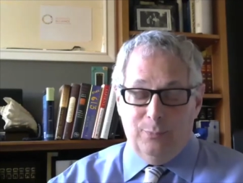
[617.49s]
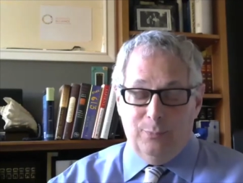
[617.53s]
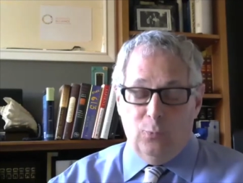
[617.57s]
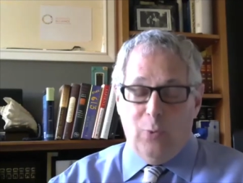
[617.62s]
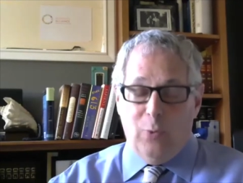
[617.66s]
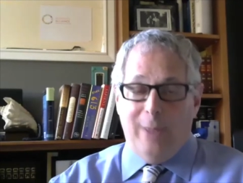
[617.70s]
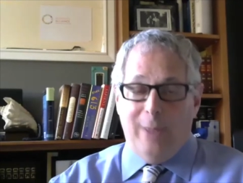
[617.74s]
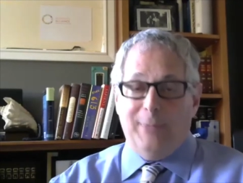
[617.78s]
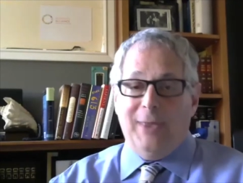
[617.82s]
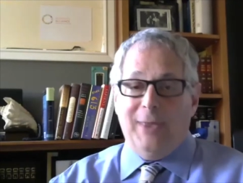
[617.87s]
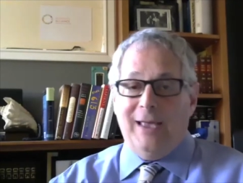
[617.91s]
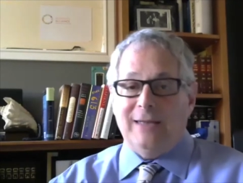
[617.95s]

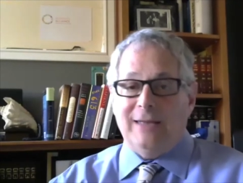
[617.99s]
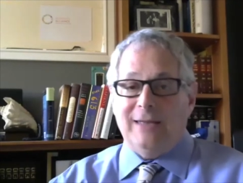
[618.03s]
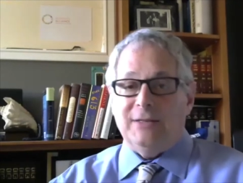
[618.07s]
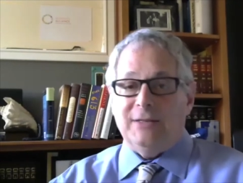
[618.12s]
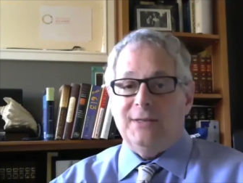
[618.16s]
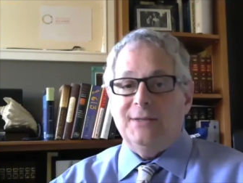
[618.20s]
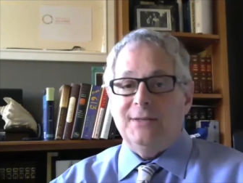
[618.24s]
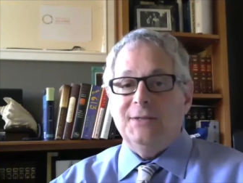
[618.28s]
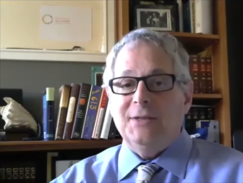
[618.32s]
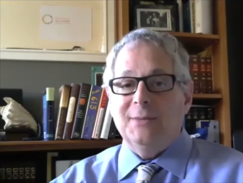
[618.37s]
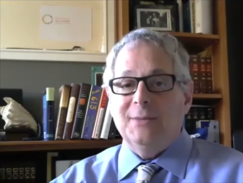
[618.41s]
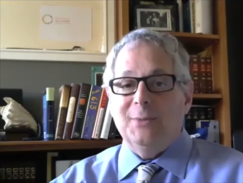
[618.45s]
webcast
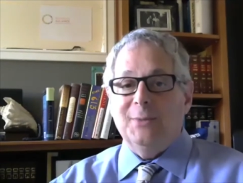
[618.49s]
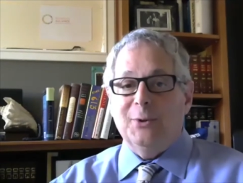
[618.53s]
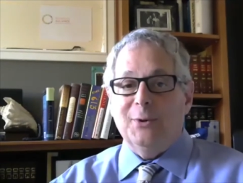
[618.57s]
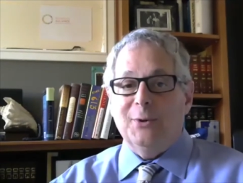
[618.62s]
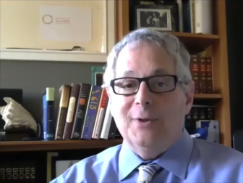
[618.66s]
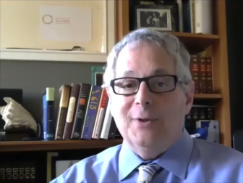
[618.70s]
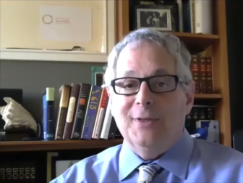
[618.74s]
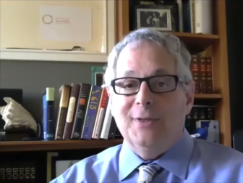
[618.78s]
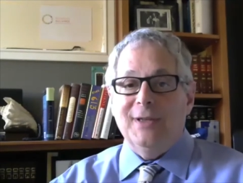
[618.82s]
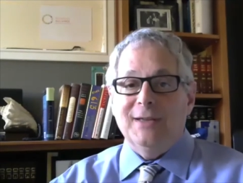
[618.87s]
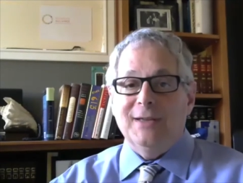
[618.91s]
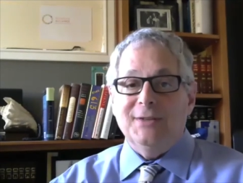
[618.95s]
similar
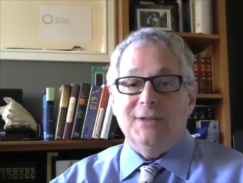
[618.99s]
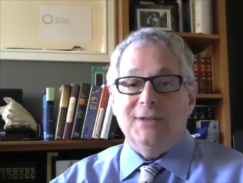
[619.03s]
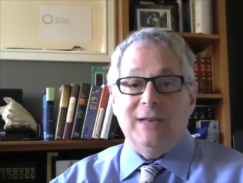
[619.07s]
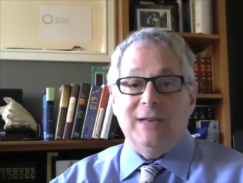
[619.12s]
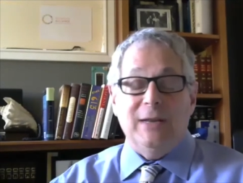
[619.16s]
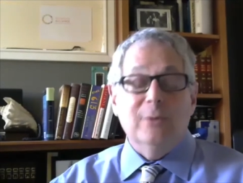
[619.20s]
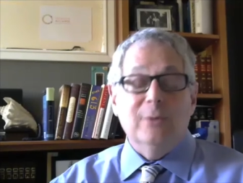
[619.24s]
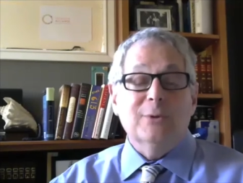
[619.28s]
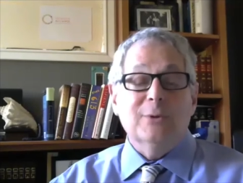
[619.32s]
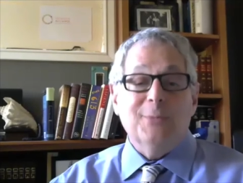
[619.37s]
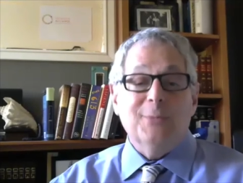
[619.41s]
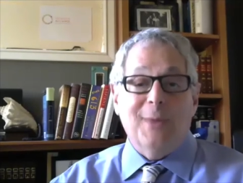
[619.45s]
to this, and
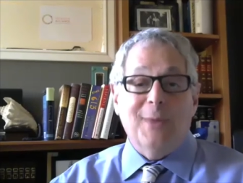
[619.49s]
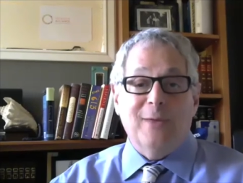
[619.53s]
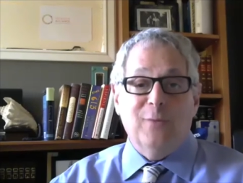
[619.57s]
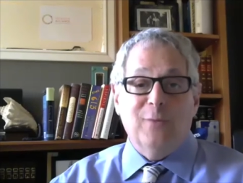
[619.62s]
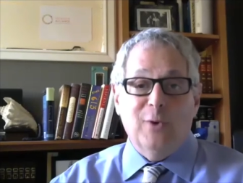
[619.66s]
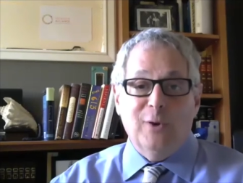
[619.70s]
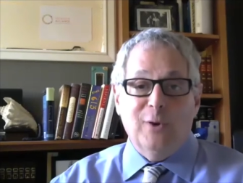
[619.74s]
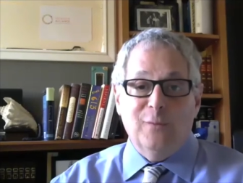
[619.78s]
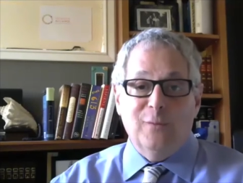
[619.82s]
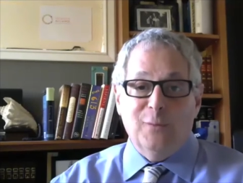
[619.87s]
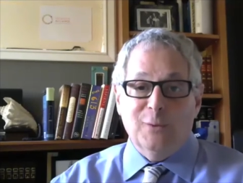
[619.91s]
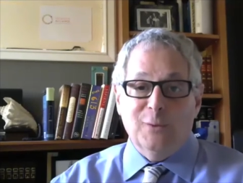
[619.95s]
he was my
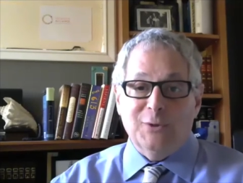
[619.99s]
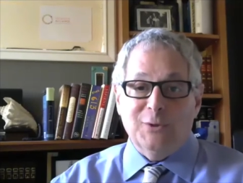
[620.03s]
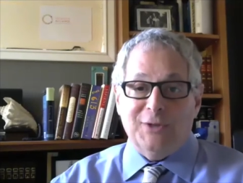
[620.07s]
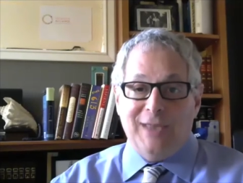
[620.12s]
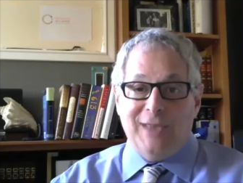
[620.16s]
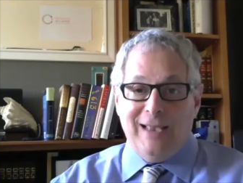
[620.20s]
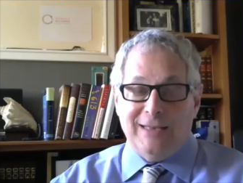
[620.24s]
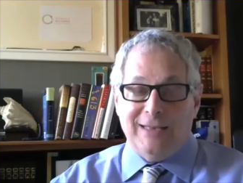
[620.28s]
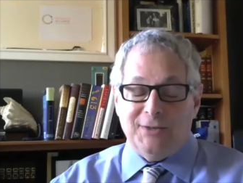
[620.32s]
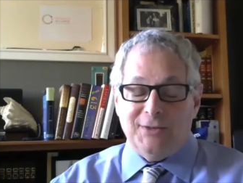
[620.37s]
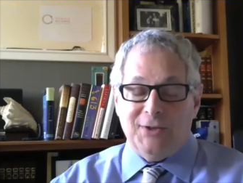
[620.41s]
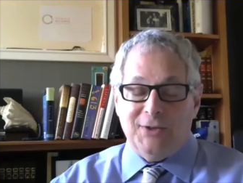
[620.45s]
very first
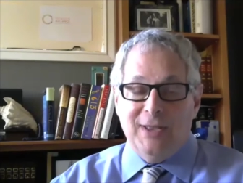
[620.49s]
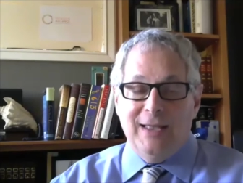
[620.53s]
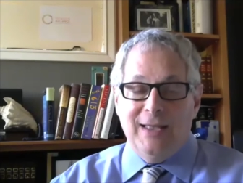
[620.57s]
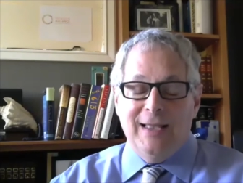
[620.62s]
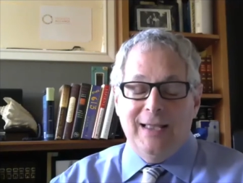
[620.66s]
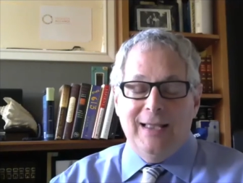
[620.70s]
guest.